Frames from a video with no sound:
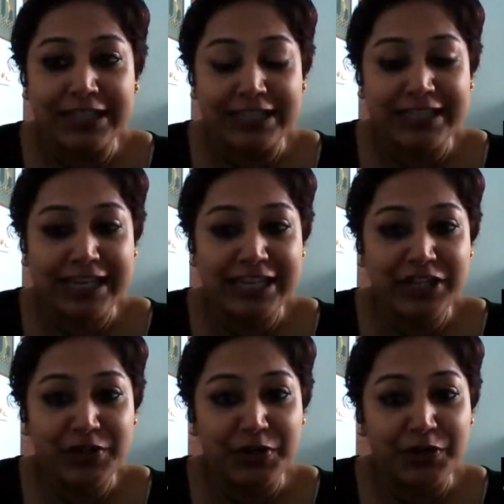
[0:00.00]
stay
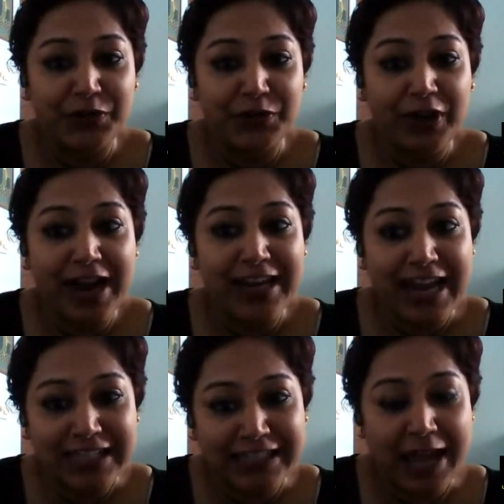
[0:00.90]
tuned for our
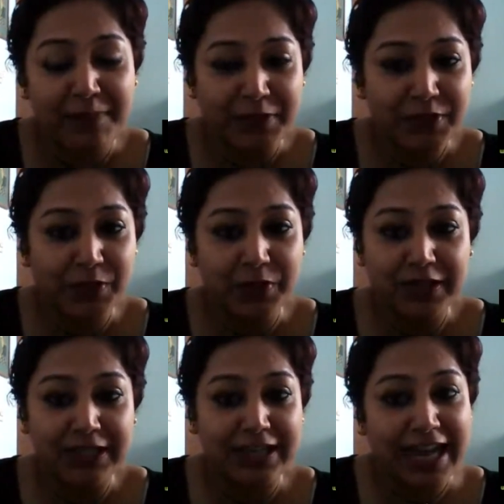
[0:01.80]
next episode,
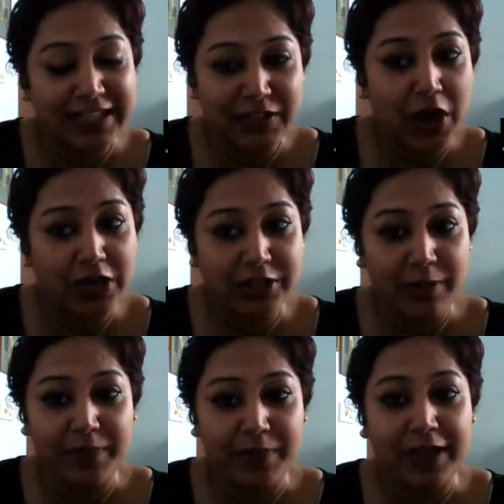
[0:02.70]
the next hot
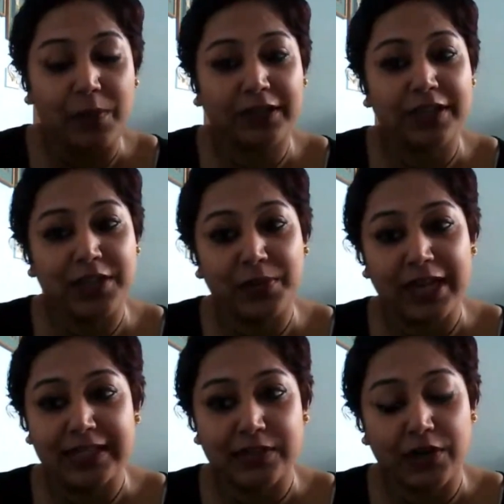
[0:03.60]
topic, with a new
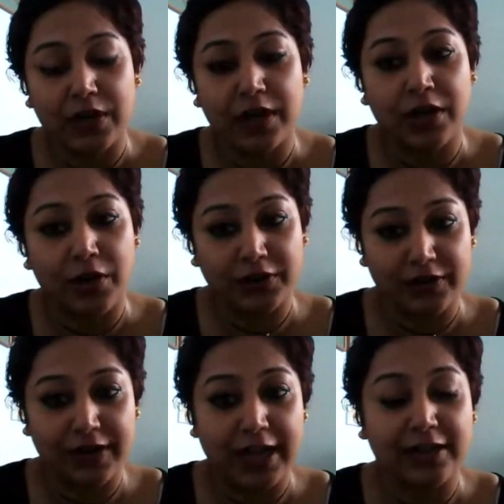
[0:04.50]
guest
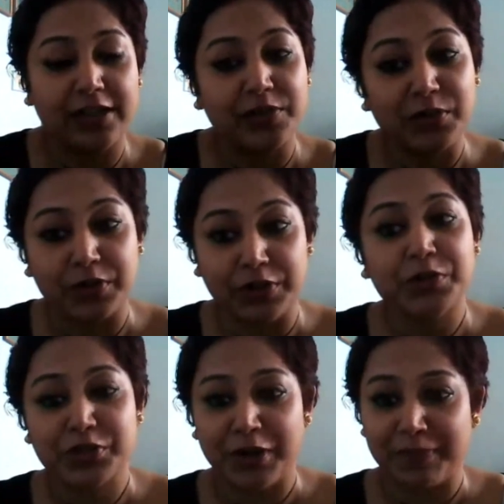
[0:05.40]
author and a
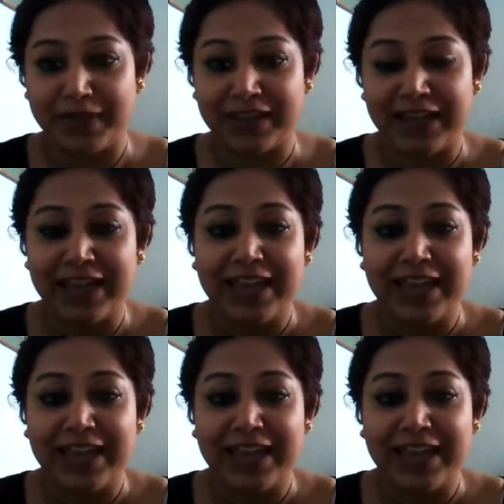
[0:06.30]
new topic.